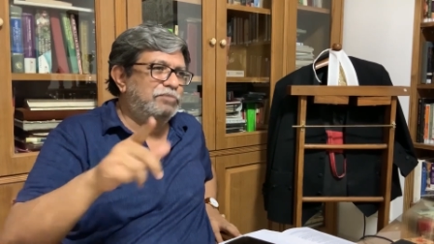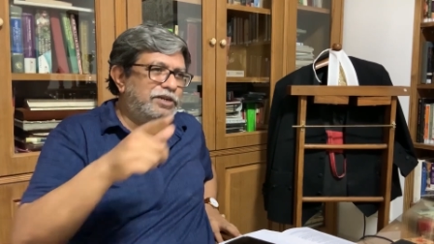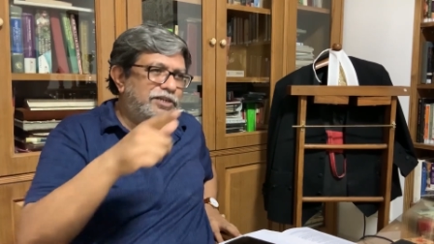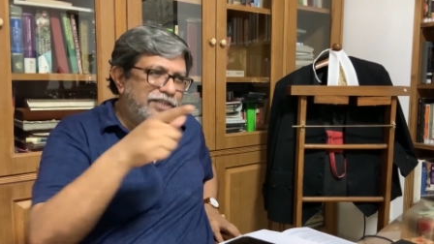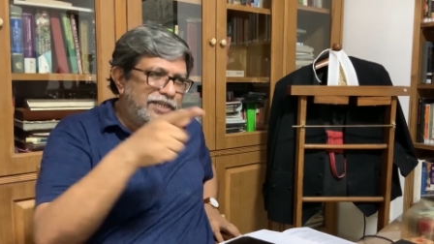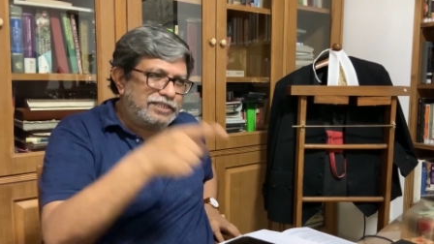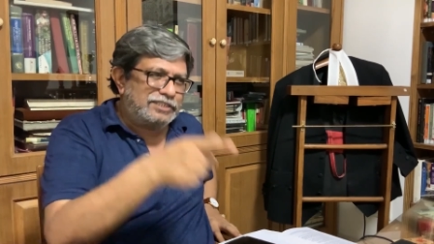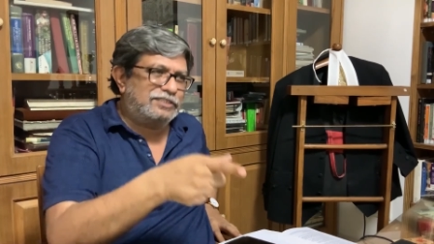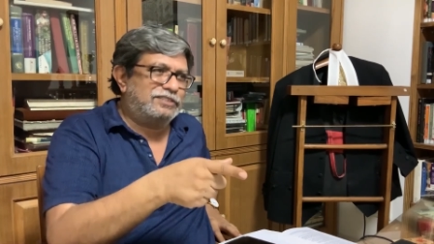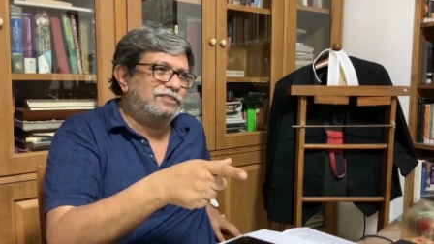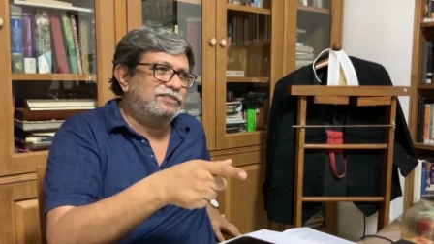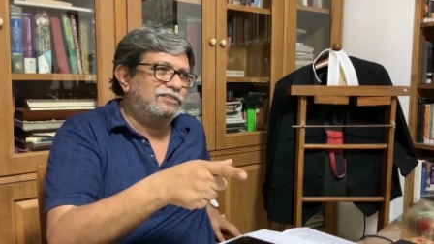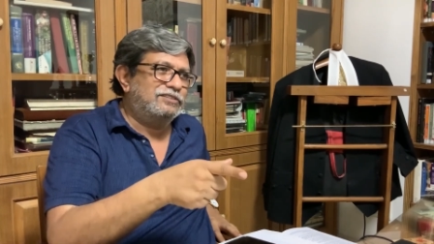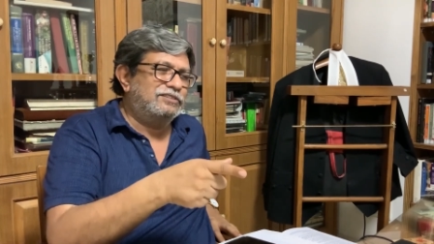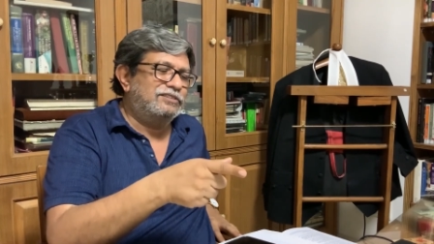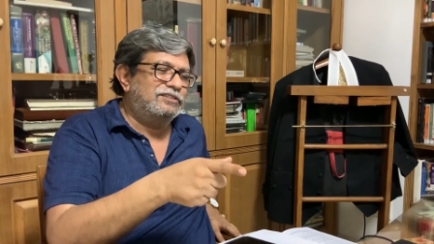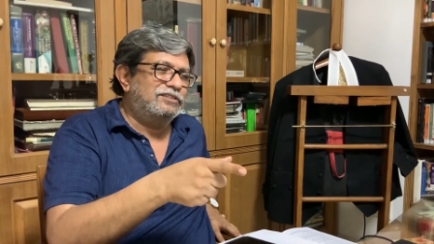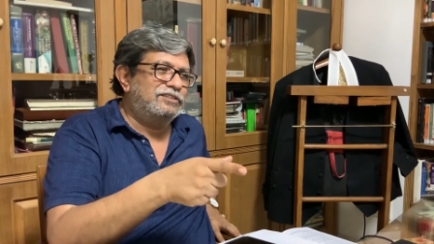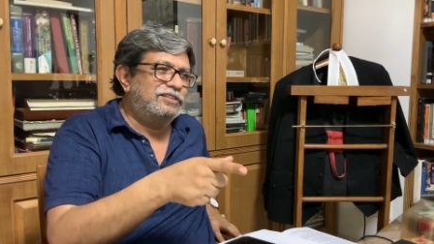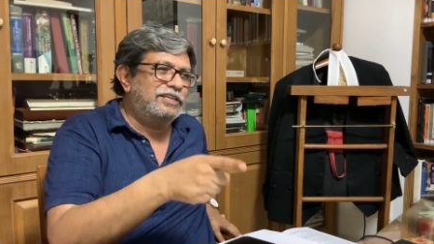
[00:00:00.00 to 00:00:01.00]
But yes,
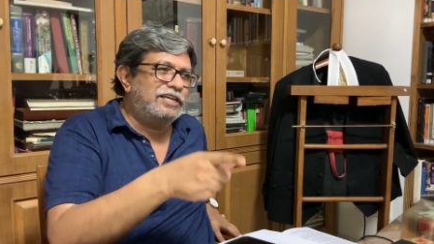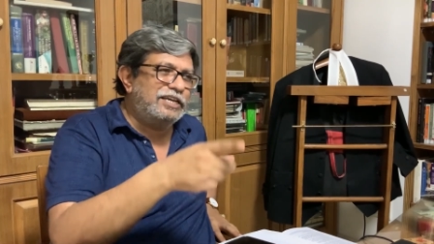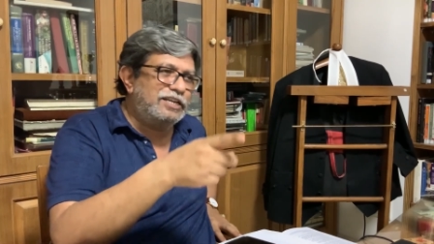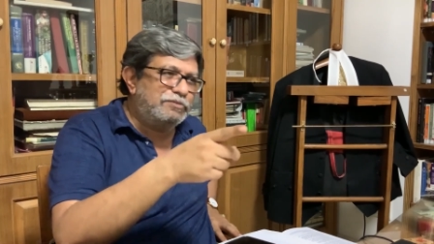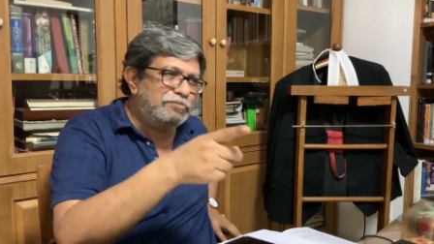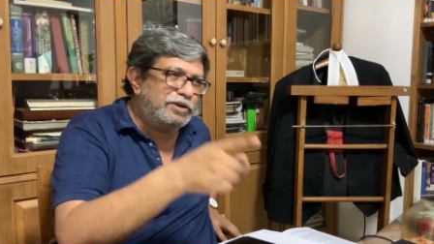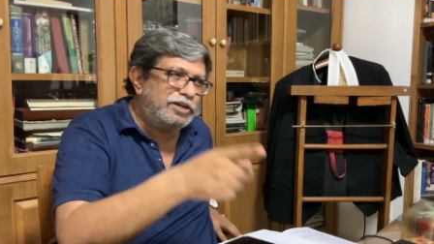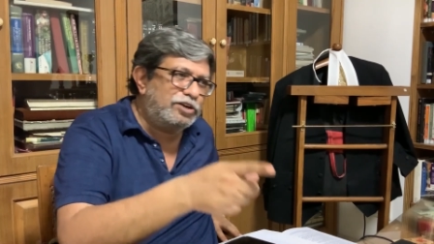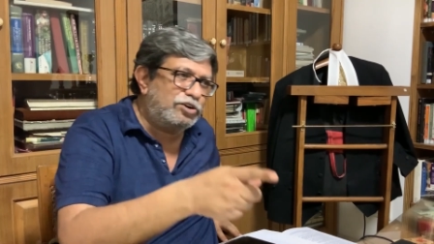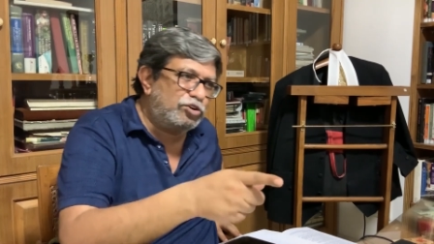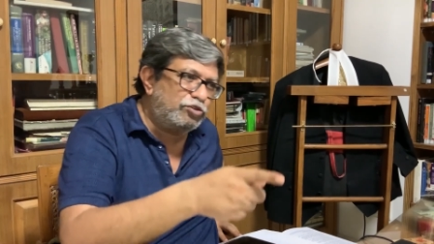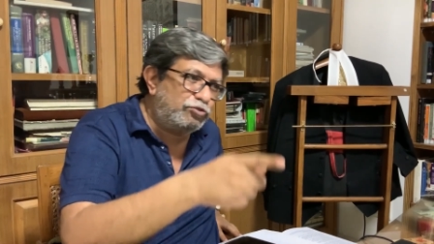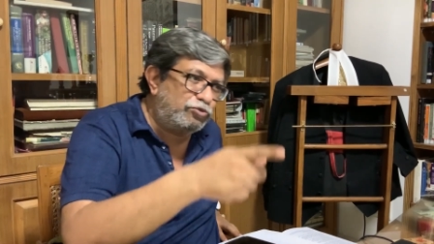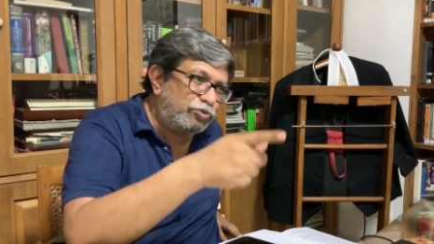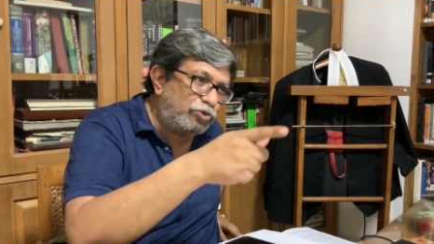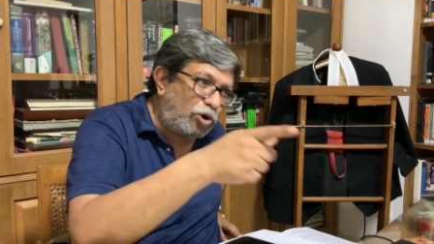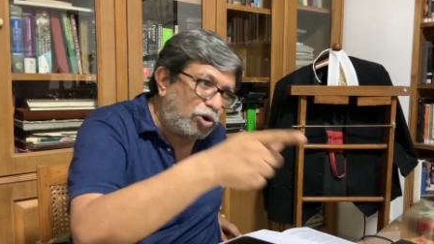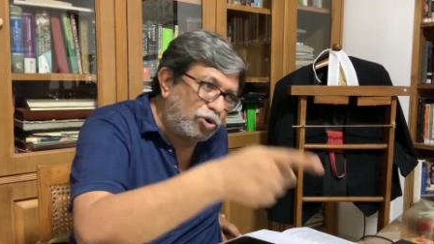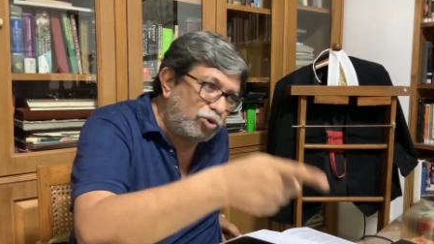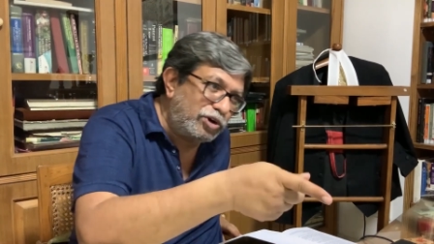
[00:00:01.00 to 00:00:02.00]
the element
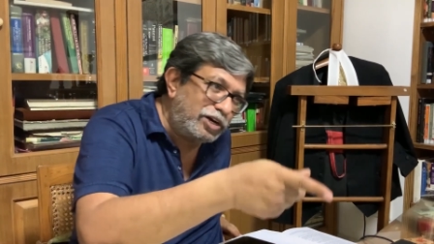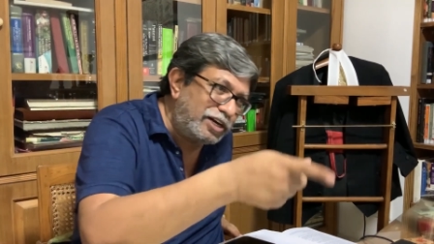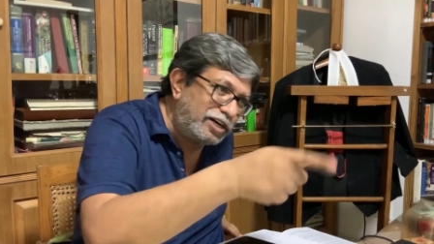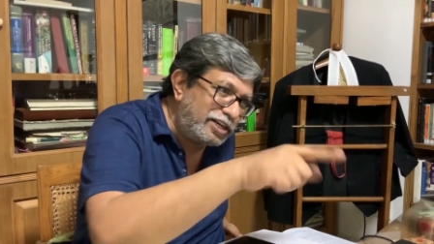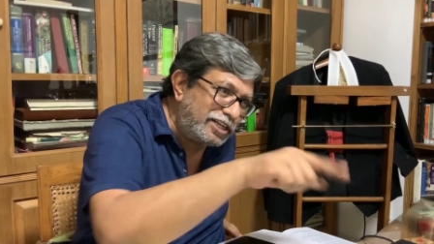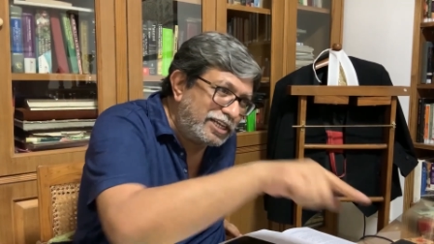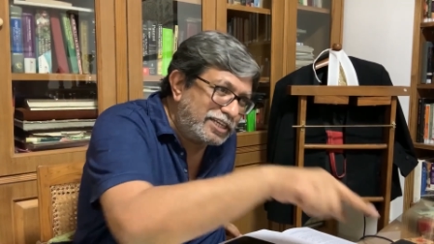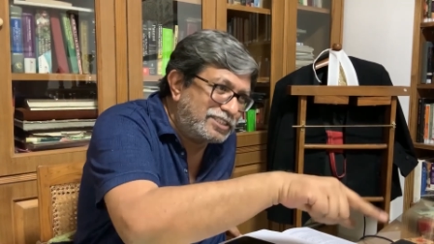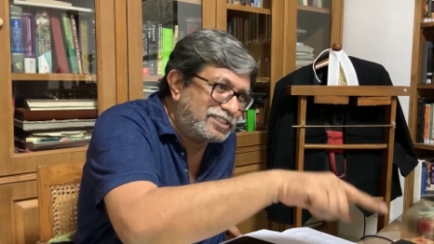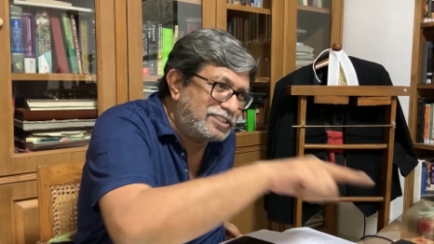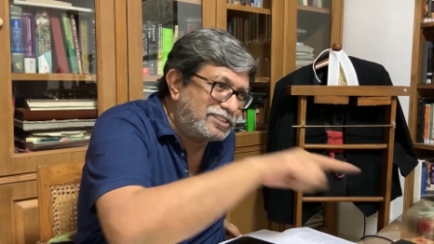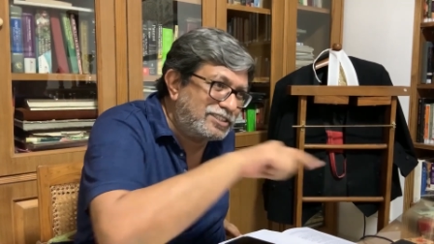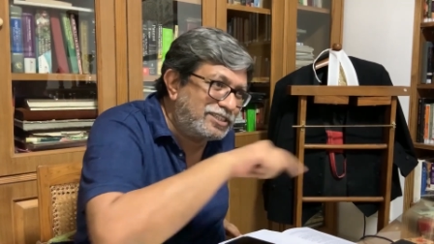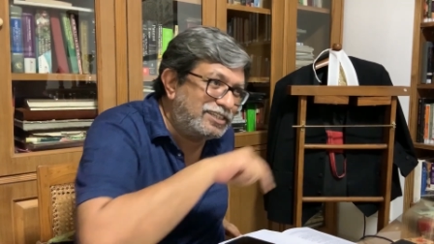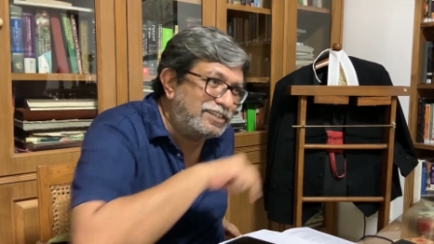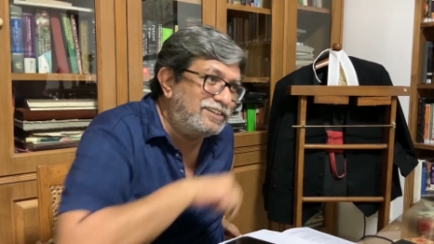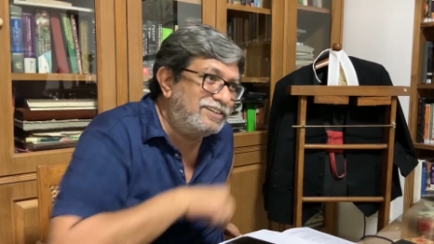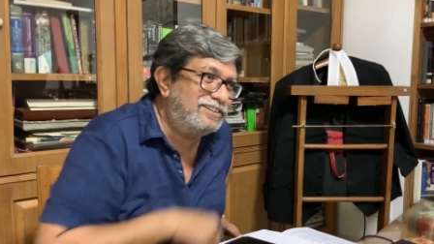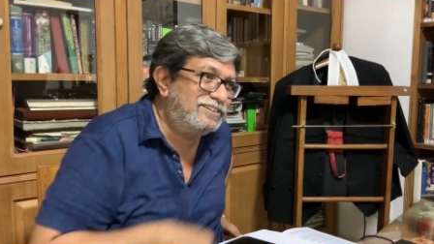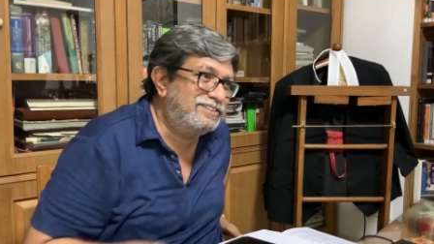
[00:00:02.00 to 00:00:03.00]
of fraudulently
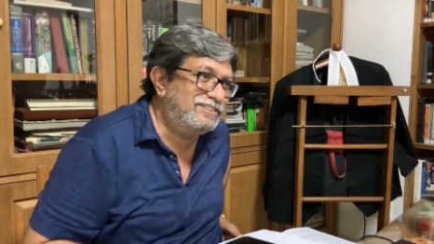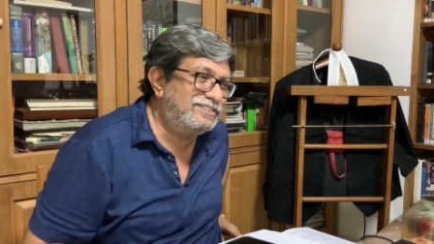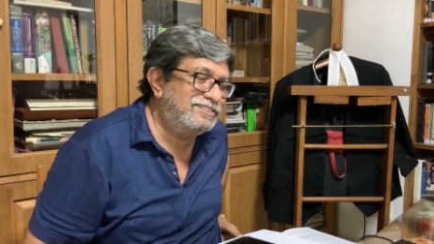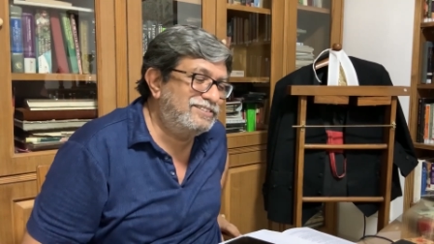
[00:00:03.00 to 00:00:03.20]
existed.